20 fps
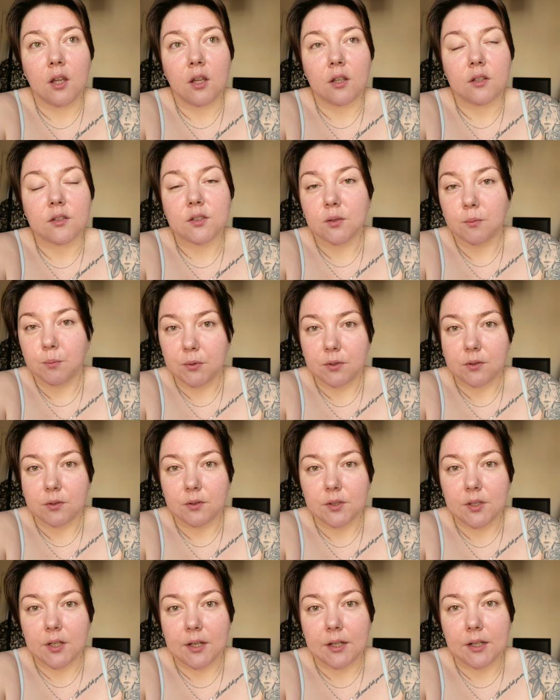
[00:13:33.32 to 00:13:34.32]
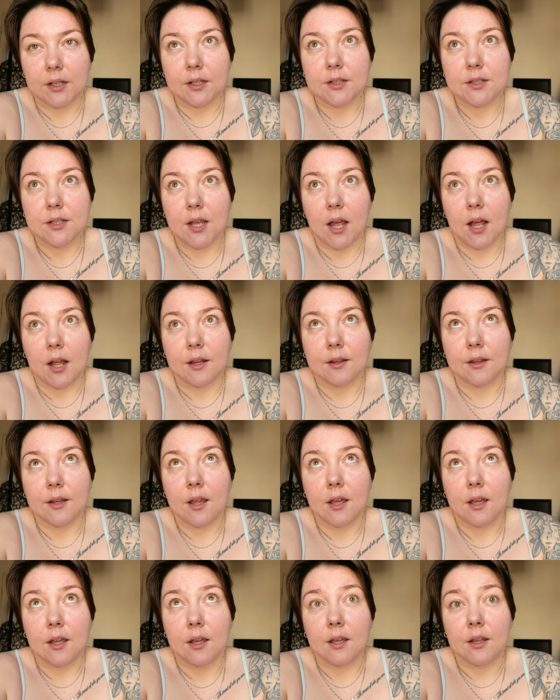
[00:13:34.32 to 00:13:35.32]
stop using it, and
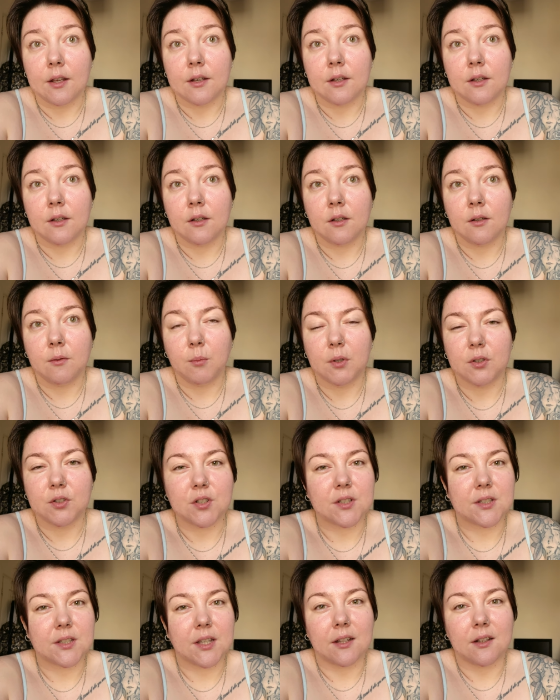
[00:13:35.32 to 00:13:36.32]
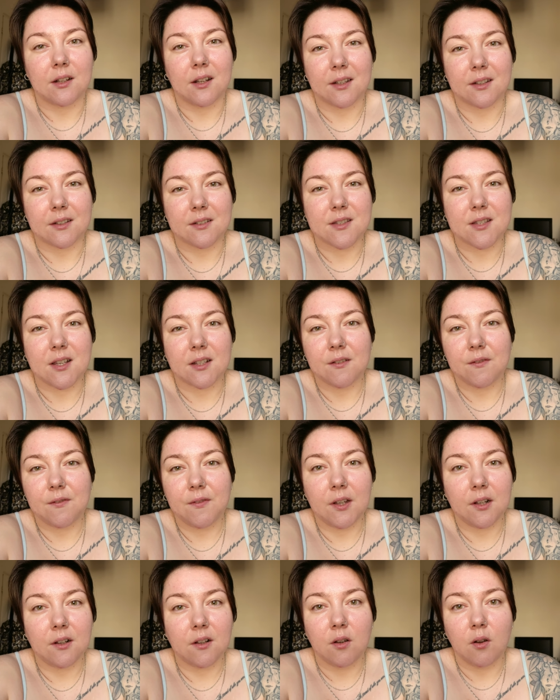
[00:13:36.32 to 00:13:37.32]
then we'll just get like a
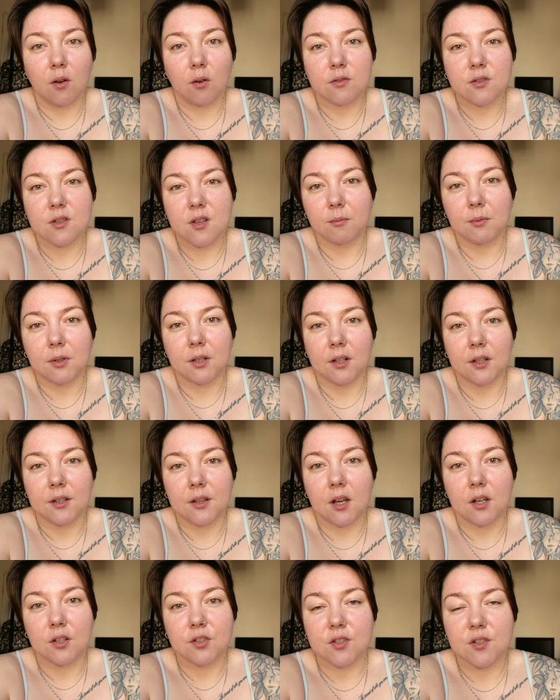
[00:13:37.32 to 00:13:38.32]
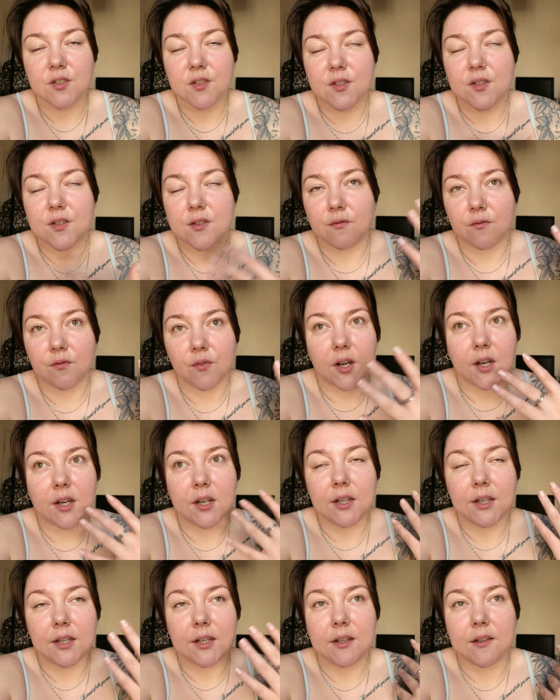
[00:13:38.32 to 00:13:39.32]
Cetaphil or something like that, just
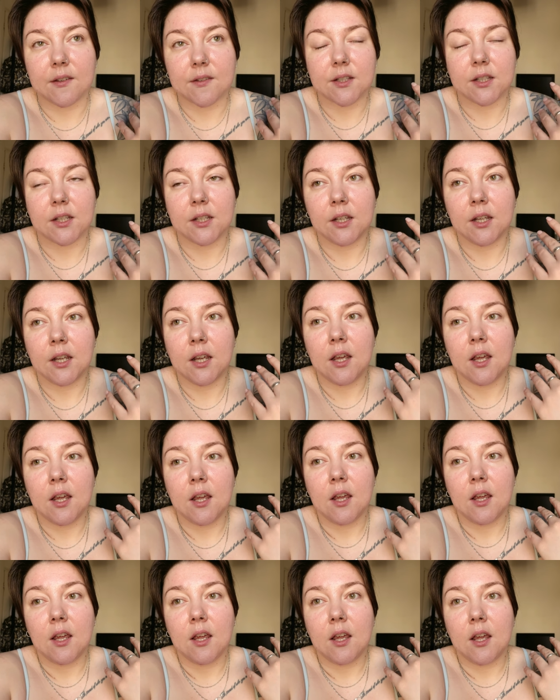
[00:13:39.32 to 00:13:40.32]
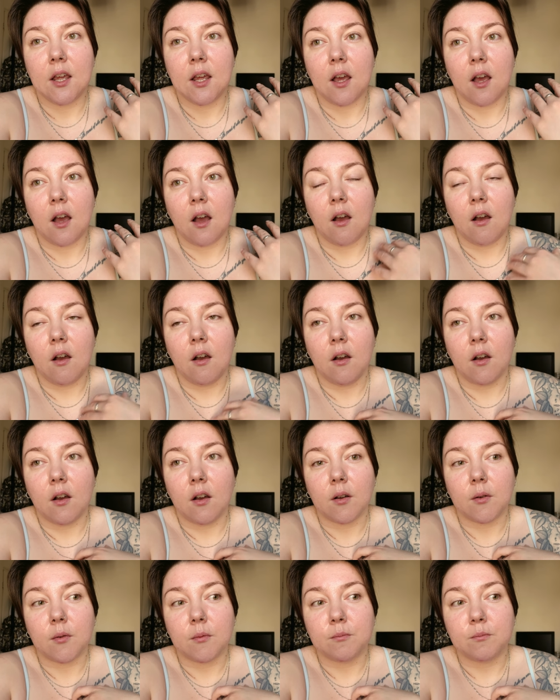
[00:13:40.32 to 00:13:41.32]
really easy
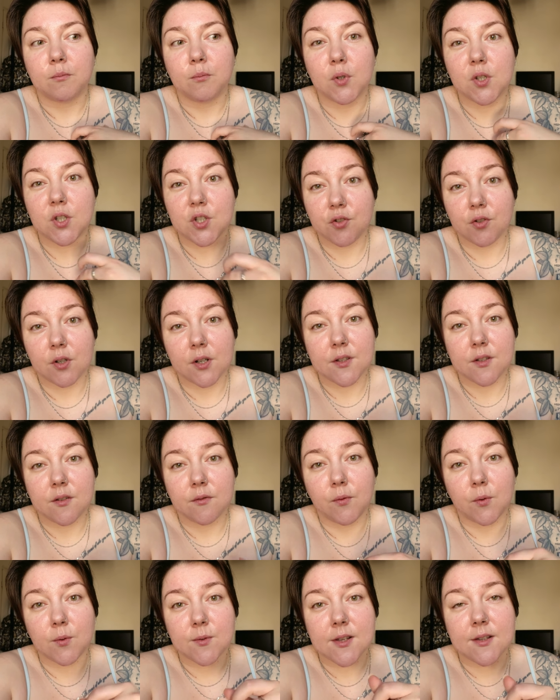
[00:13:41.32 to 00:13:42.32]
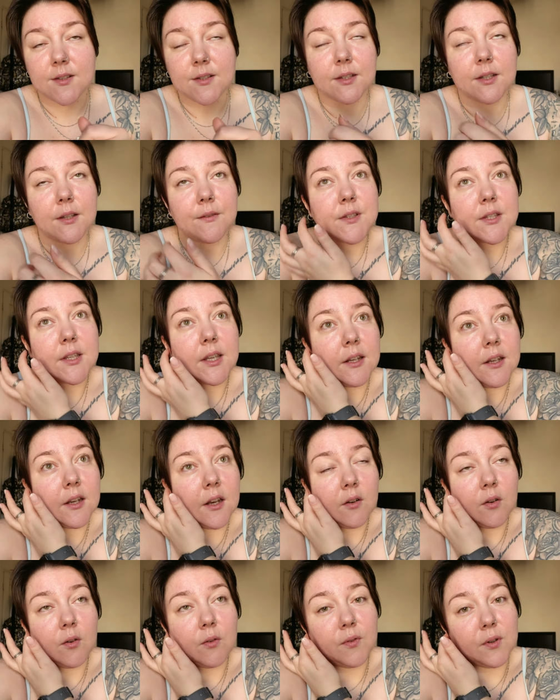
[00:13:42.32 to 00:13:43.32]
um, moisturizer for sensitive skin,
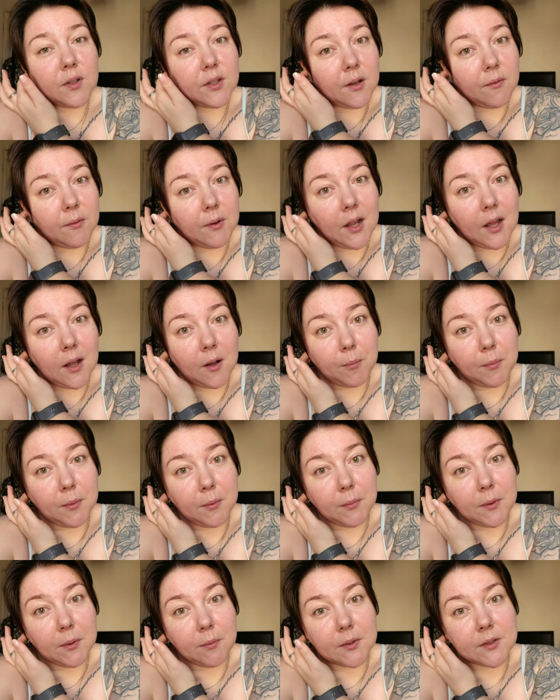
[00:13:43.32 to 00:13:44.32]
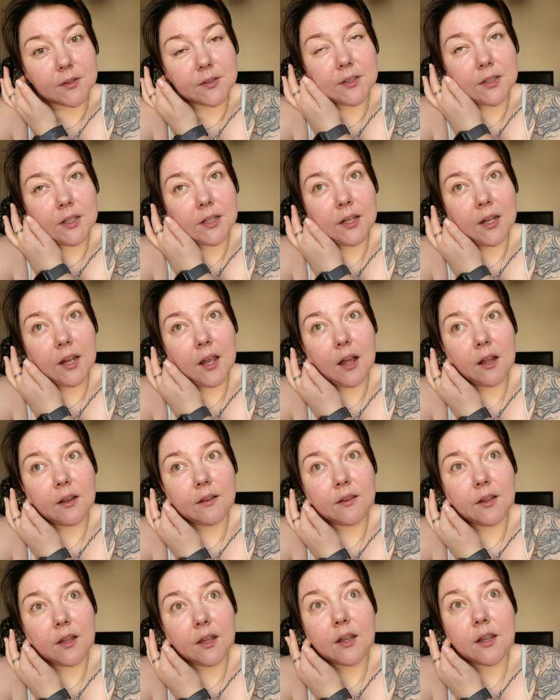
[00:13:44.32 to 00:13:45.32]
and hopefully that will help. We will see.
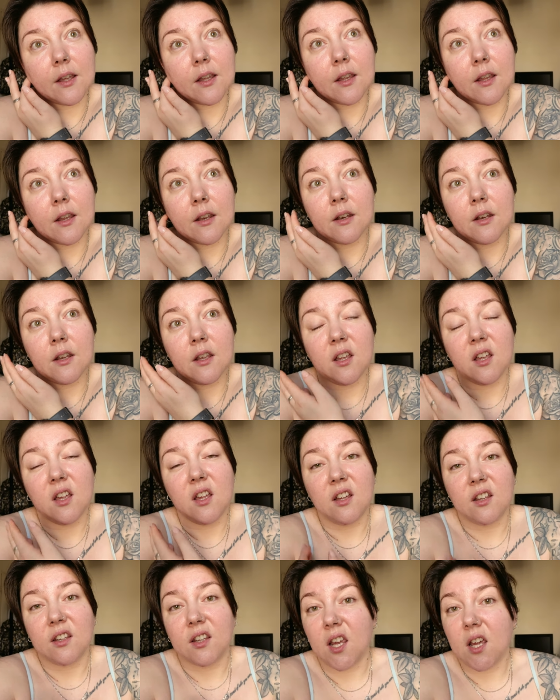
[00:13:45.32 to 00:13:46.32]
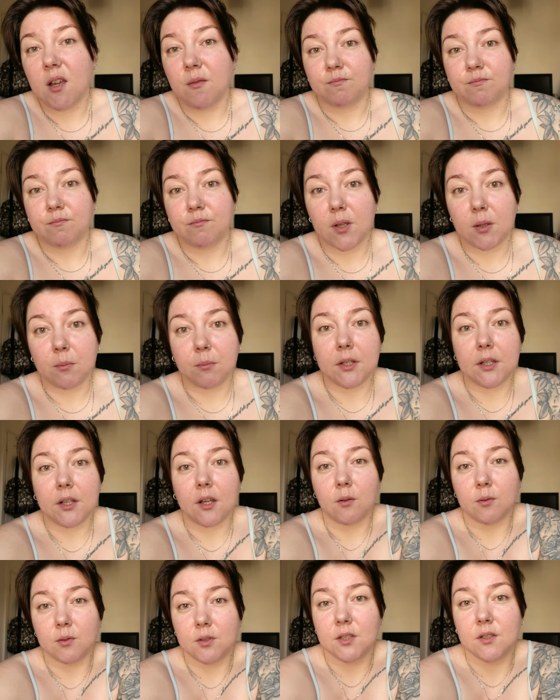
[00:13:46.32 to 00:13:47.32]
And then yeah, maybe
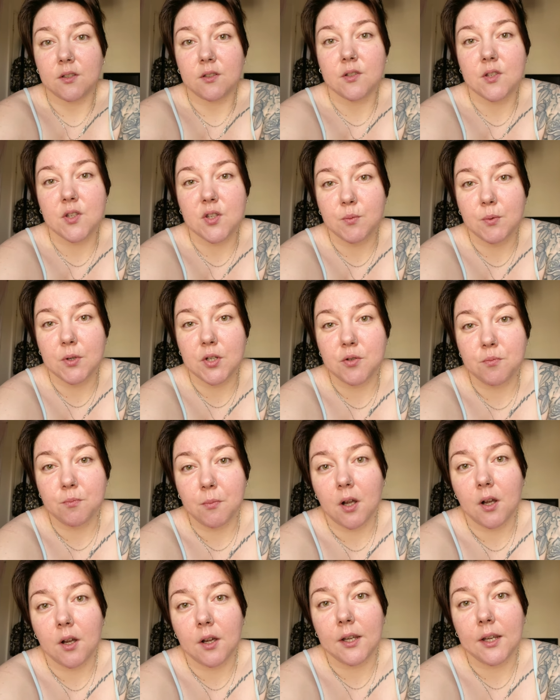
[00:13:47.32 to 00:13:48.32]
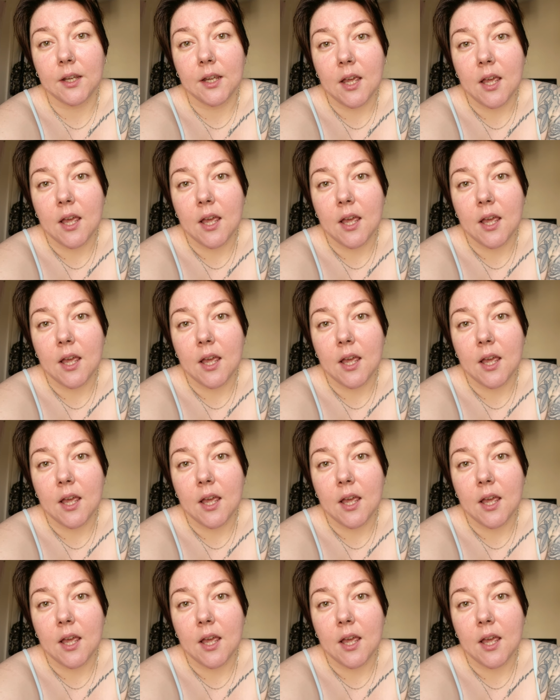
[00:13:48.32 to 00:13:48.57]
I would need to switch my